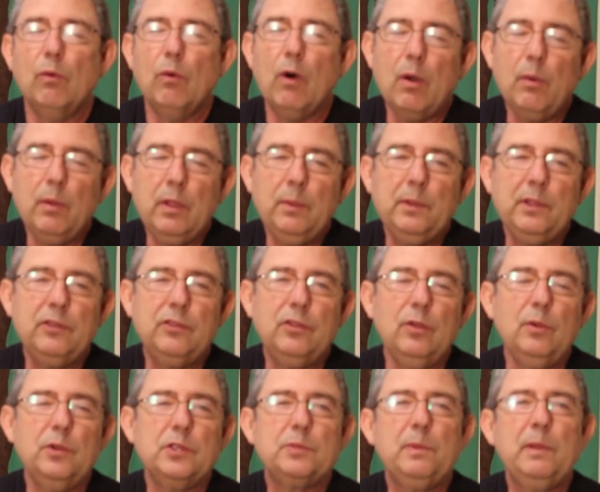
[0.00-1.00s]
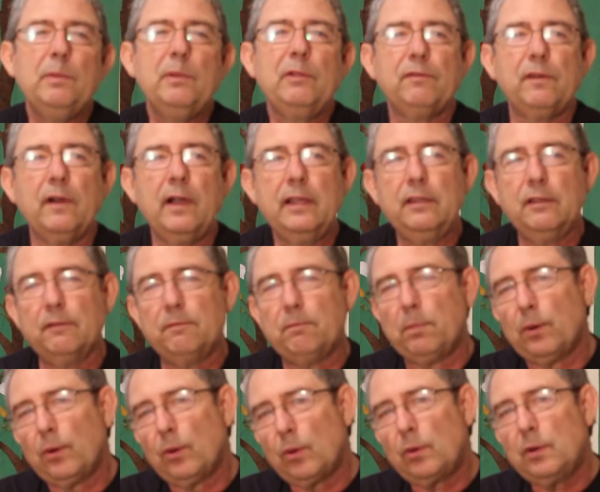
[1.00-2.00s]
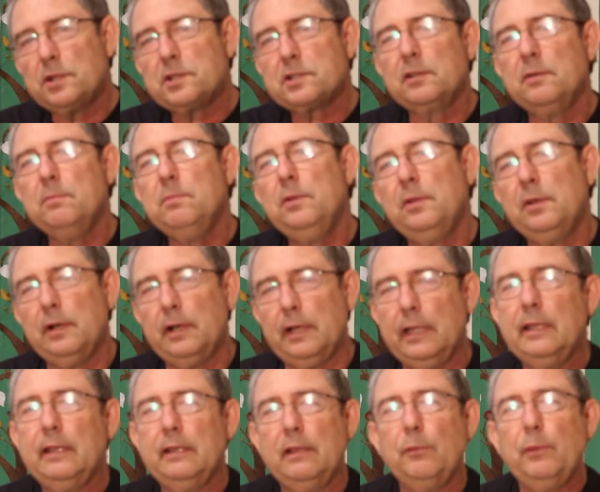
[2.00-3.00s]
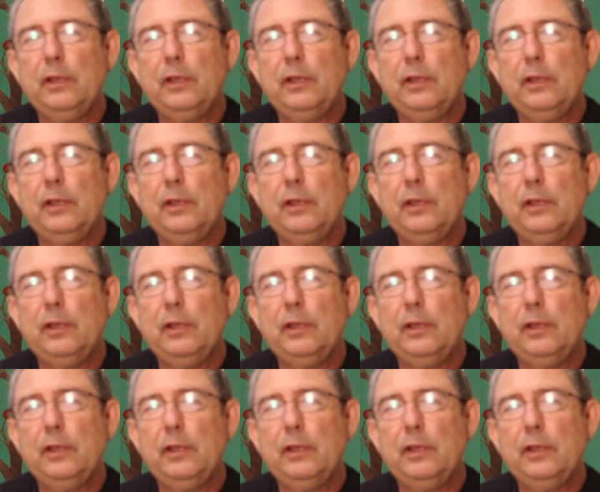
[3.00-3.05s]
What we would do is we would find the poorest community